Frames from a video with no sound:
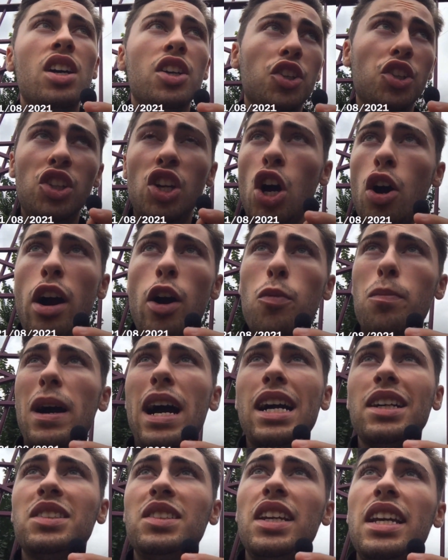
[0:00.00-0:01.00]
you know how
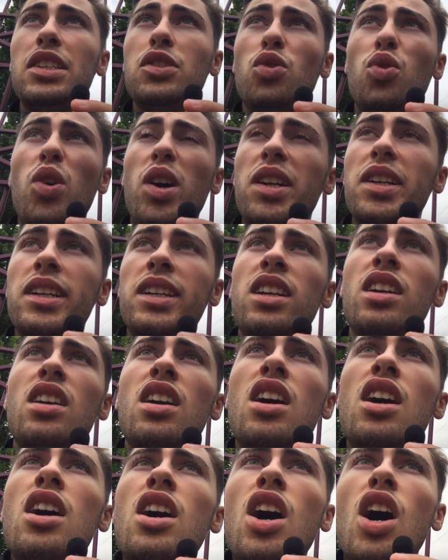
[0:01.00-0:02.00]
packed it is already.
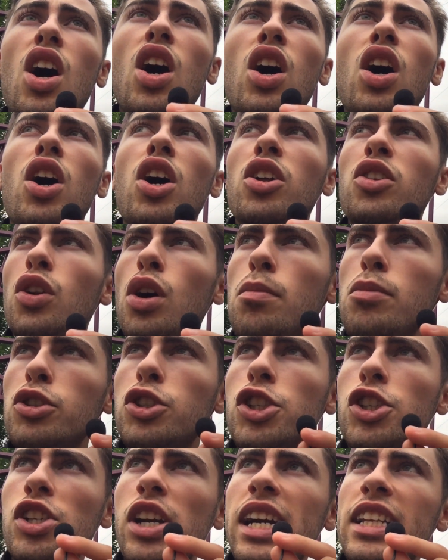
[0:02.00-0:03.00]
Uh, not
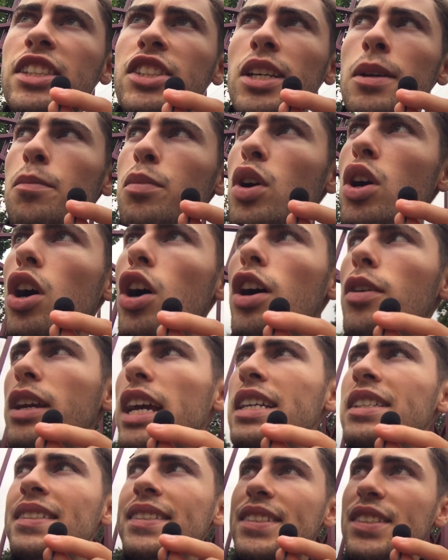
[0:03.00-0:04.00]
much chanting, but I
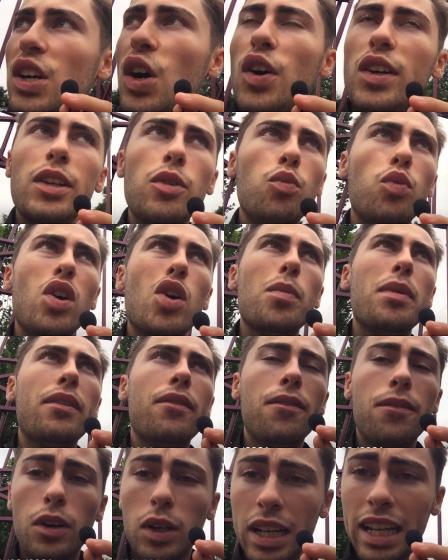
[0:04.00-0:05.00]
guess inside it will be
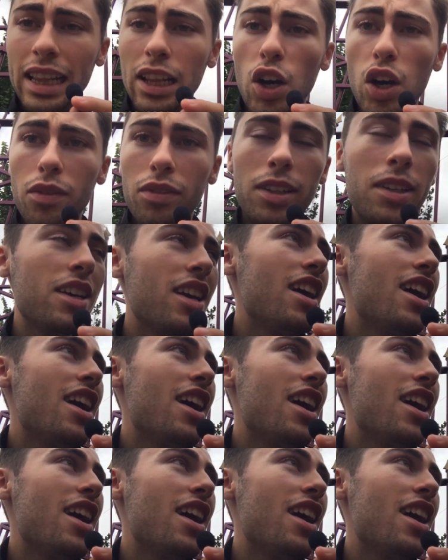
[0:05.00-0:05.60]
fucking lively.